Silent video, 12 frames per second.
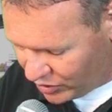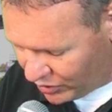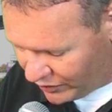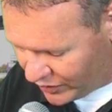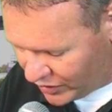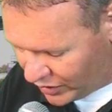you
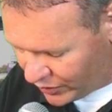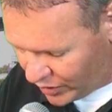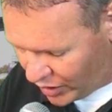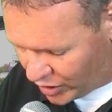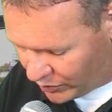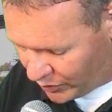have
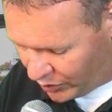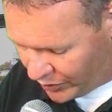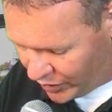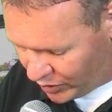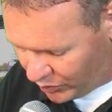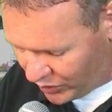another
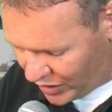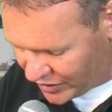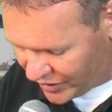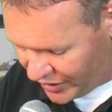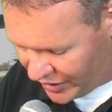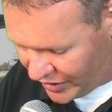automobile
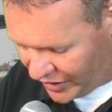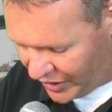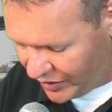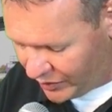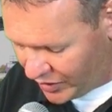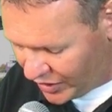blocked in
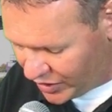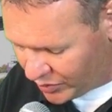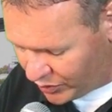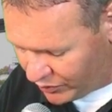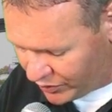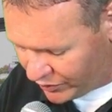and need
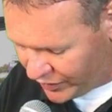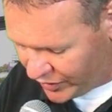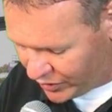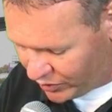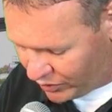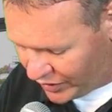to move your
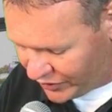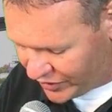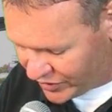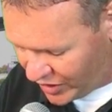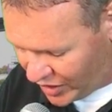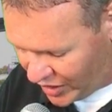vehicle at
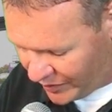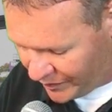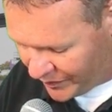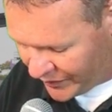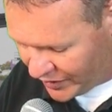this time.